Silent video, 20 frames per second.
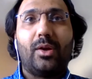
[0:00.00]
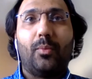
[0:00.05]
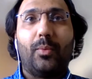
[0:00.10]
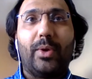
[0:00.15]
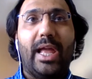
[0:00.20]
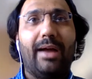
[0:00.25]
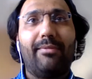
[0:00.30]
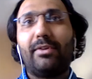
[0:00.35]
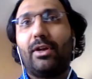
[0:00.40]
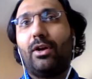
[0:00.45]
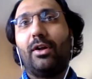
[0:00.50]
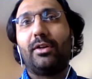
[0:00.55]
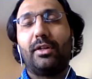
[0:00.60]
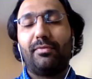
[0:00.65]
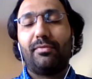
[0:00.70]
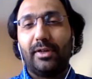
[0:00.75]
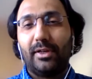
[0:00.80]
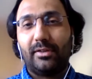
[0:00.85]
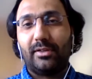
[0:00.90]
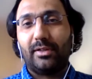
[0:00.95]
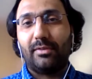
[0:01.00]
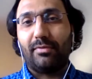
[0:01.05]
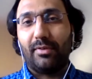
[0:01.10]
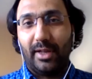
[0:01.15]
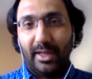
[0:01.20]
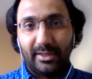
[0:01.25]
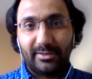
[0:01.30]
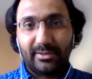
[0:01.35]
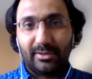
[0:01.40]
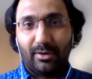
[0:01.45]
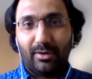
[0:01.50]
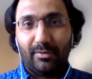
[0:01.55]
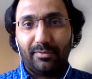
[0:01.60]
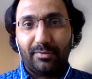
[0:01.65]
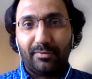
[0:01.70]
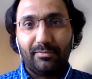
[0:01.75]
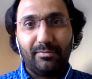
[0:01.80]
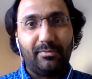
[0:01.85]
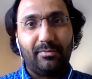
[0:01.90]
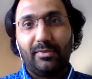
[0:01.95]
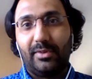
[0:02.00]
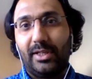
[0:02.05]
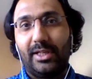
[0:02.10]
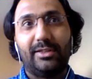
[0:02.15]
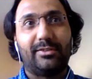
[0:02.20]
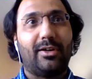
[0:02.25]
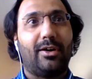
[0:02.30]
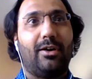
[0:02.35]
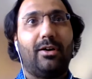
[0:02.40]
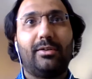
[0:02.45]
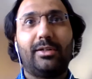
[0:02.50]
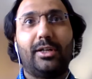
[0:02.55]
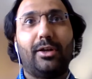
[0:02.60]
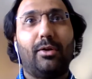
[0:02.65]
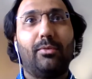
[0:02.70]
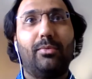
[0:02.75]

we haven't got a definitive list of these are